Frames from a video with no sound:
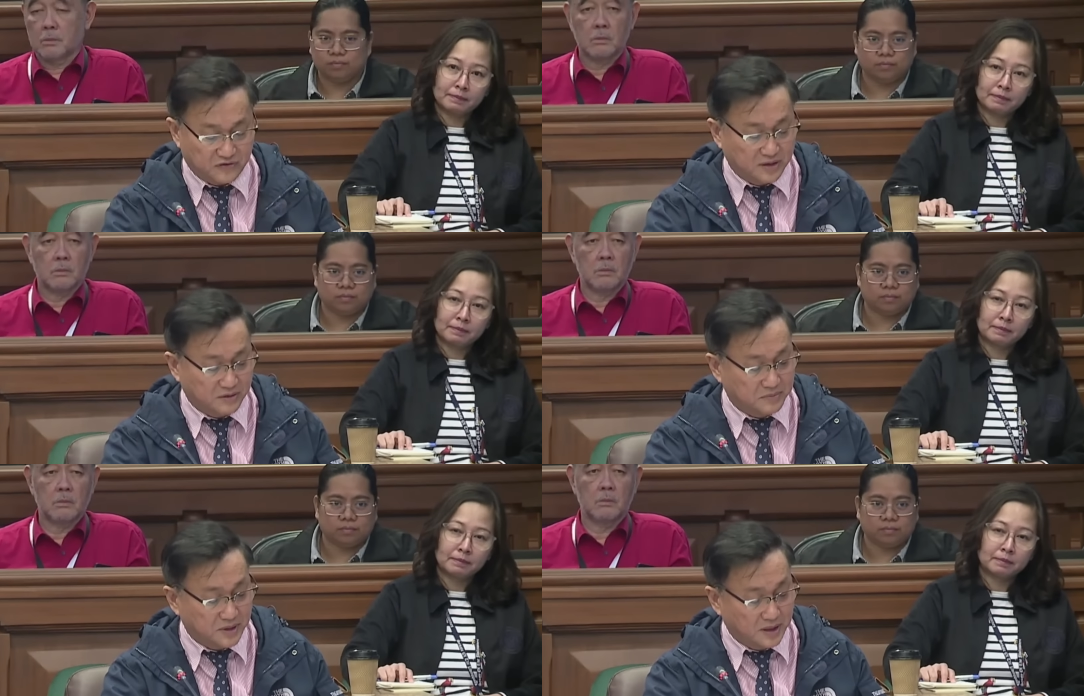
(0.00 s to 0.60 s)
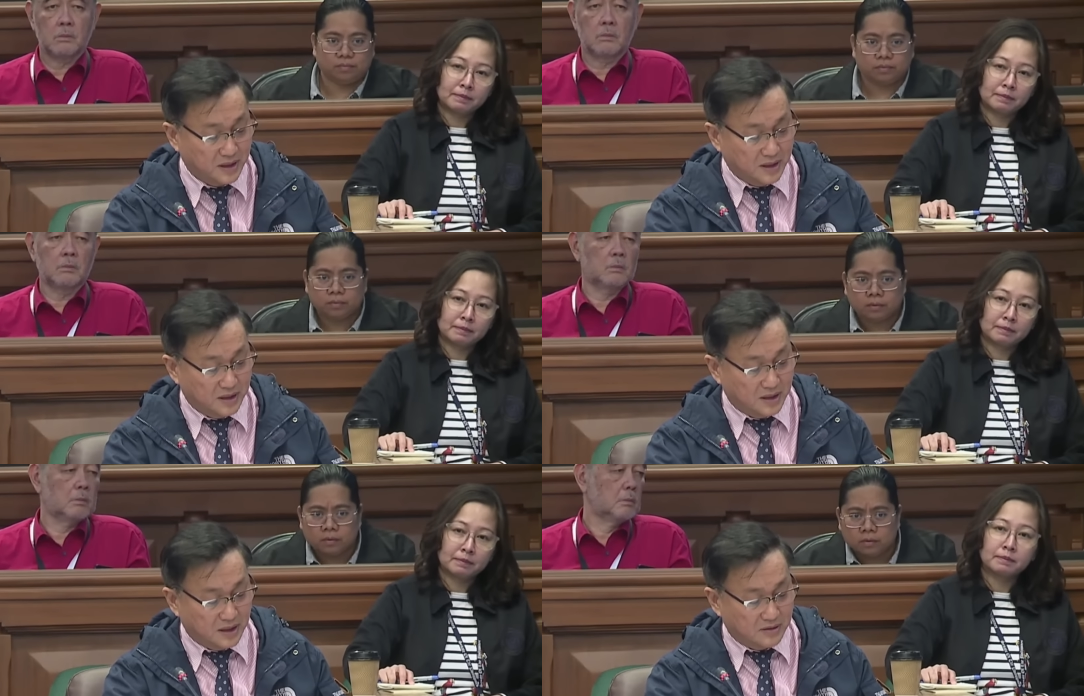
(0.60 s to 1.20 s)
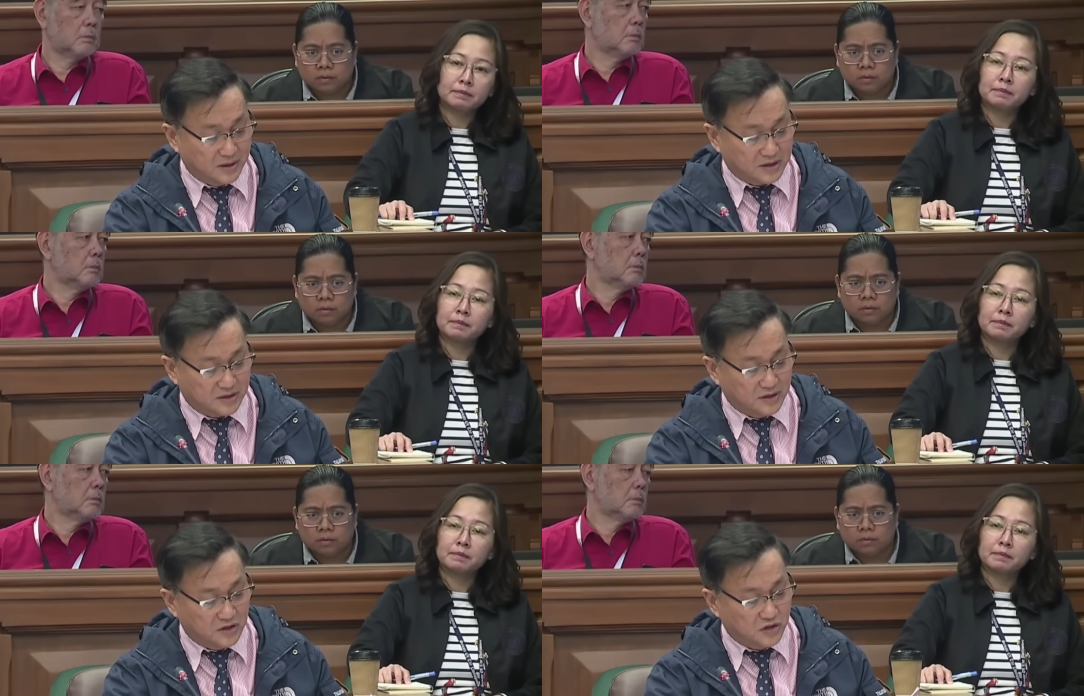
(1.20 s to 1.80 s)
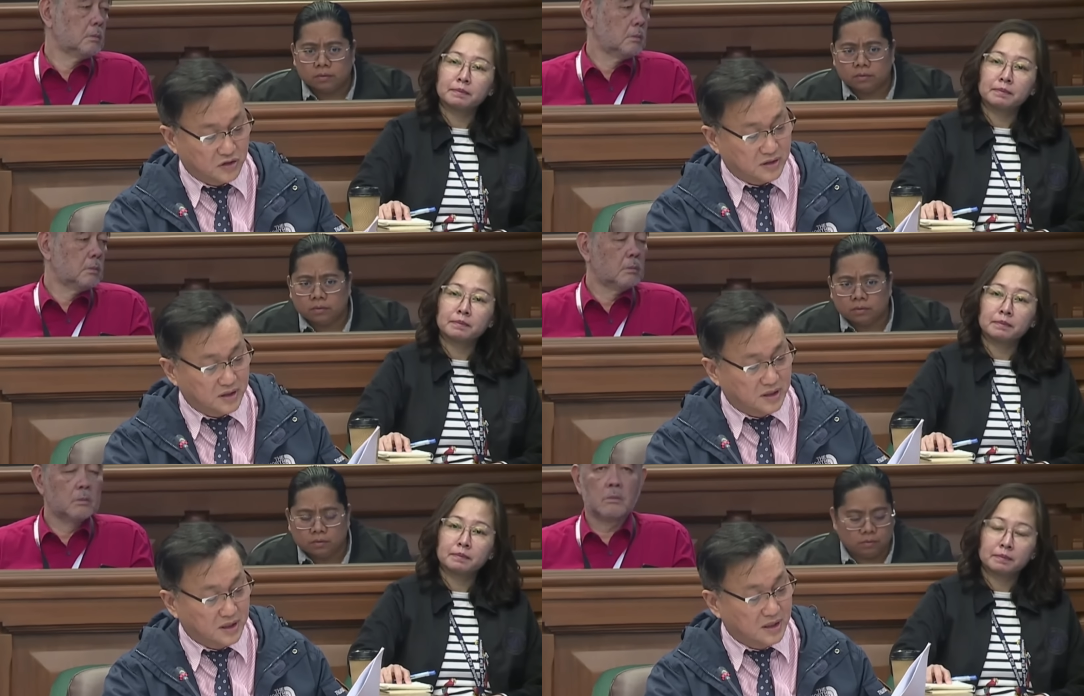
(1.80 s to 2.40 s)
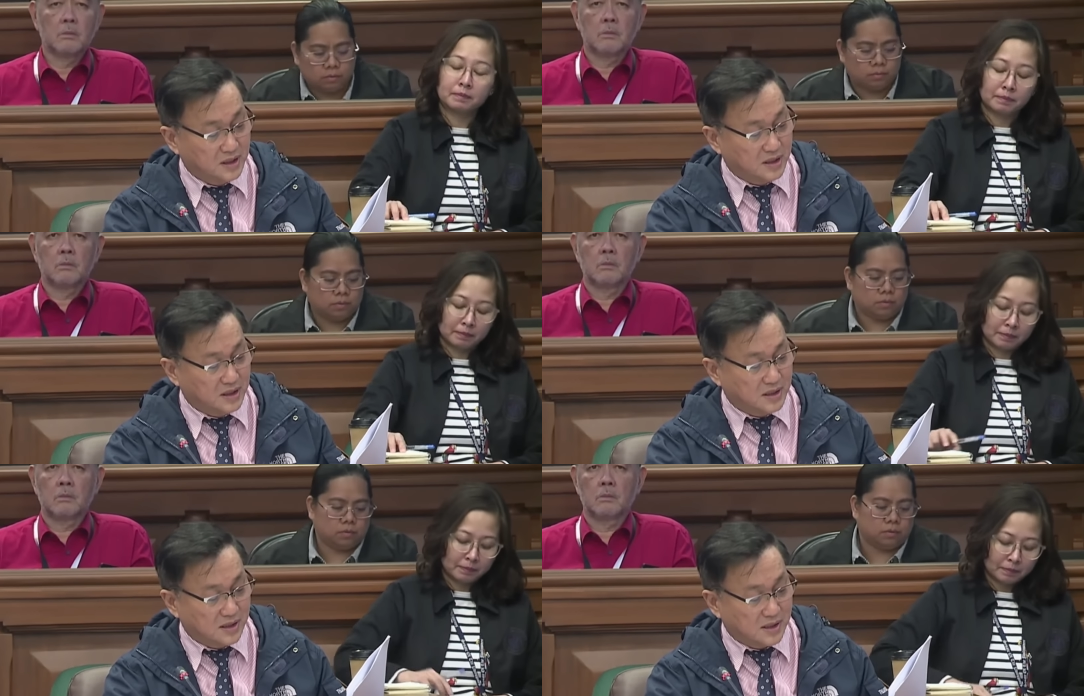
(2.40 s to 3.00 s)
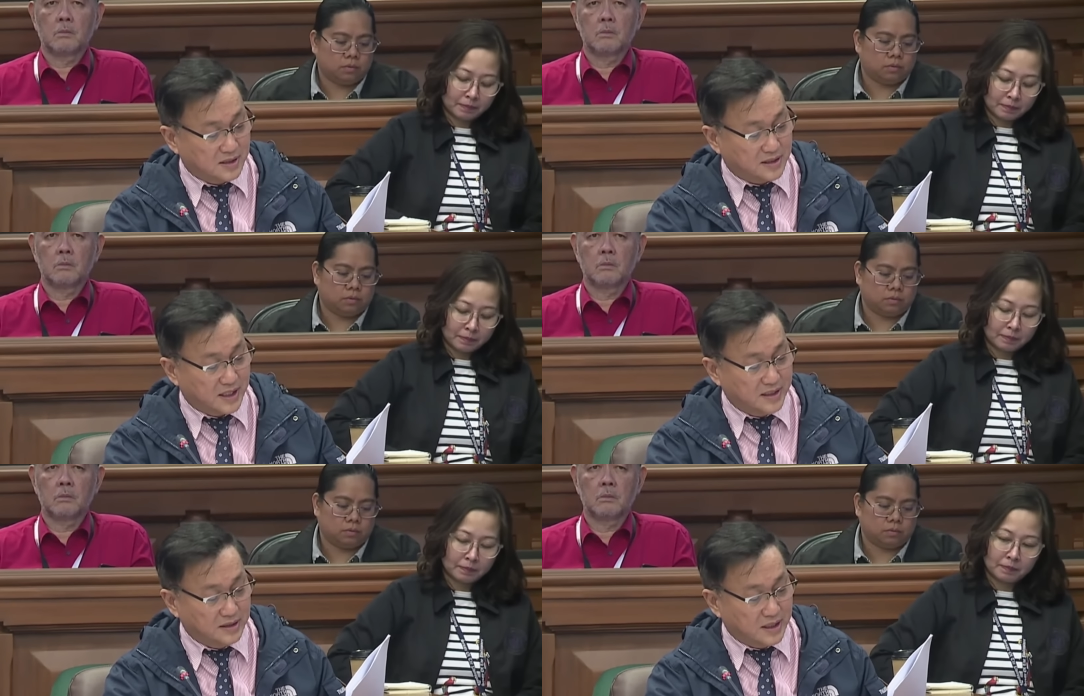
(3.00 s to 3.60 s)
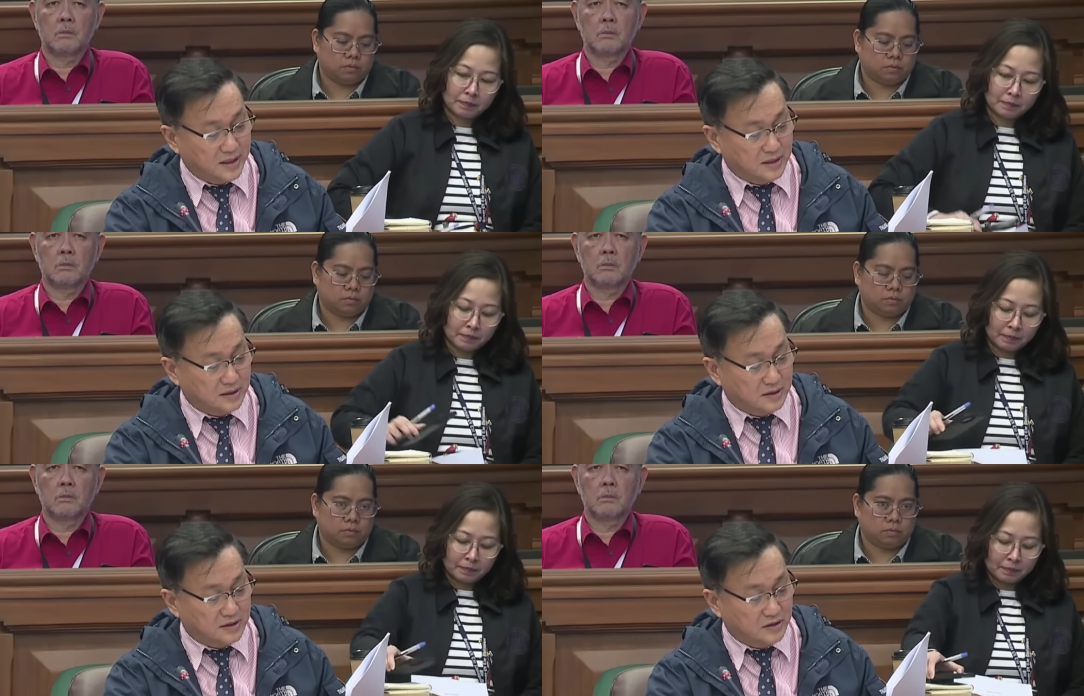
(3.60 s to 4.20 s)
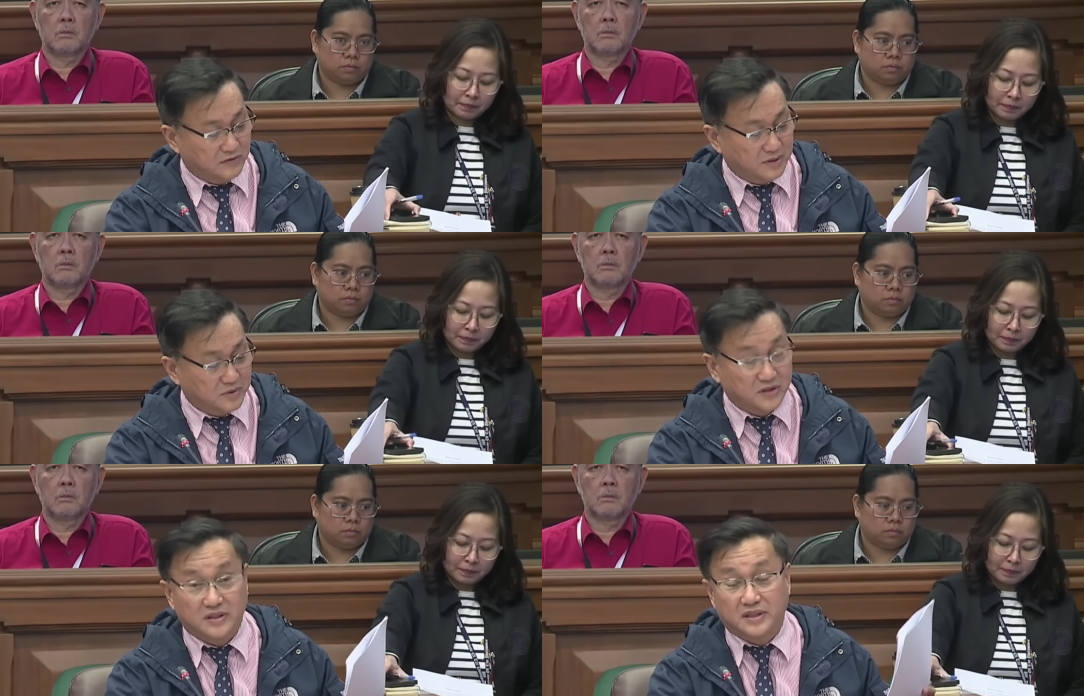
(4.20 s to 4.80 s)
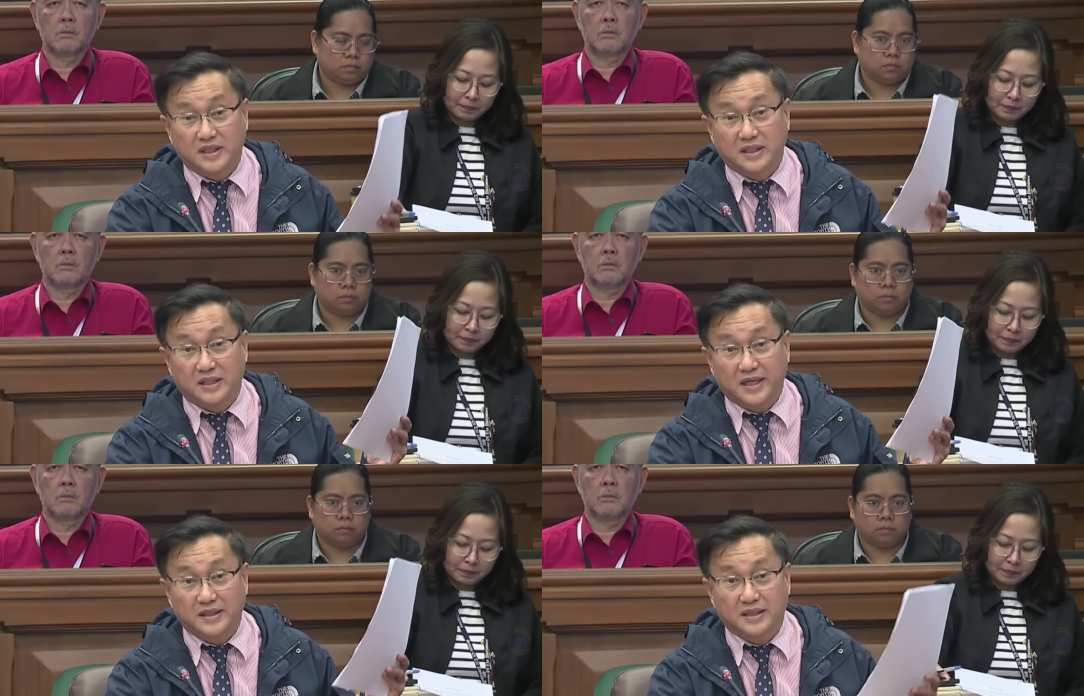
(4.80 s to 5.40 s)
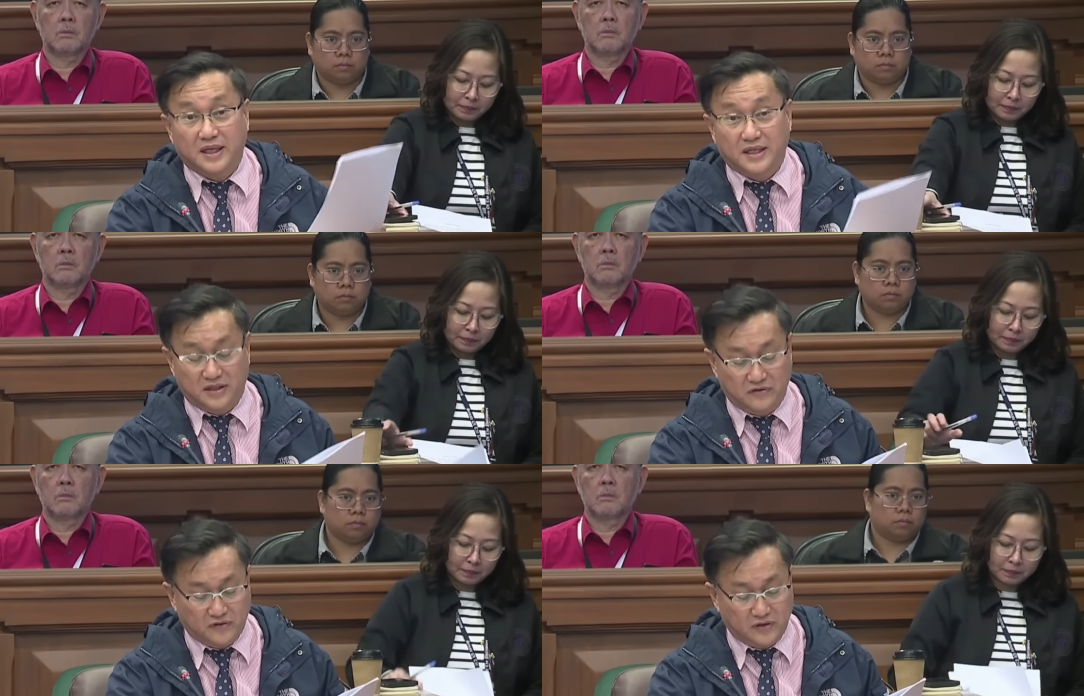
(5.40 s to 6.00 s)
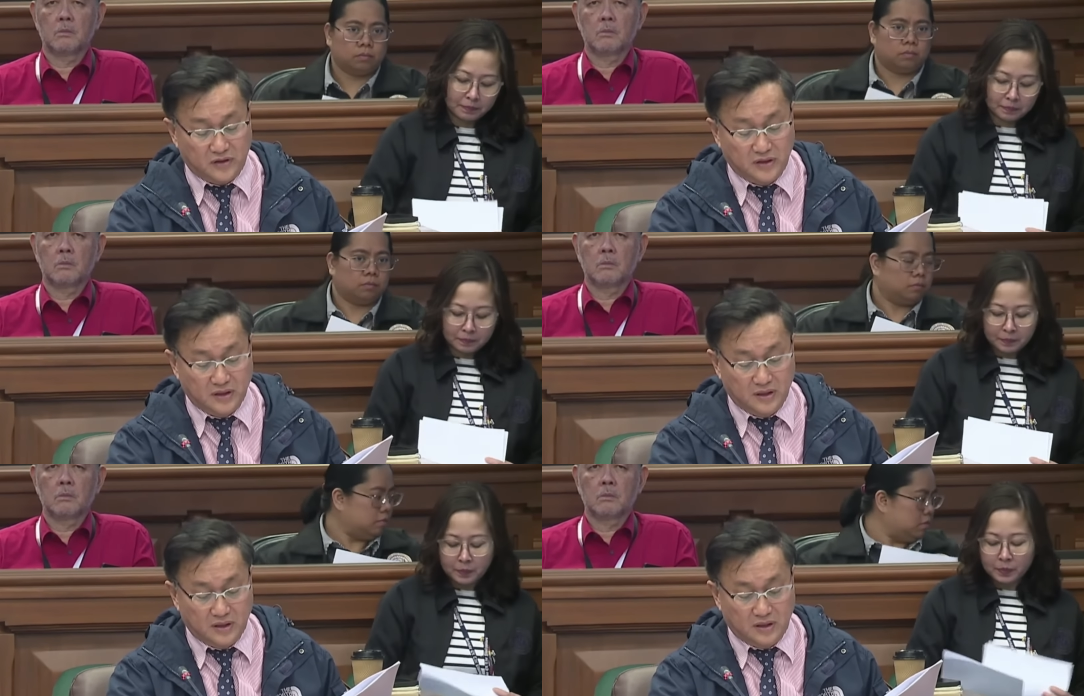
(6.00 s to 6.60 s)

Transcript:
Speaker 1: in front of me our extradition treaty uh, signed November 13, 1994,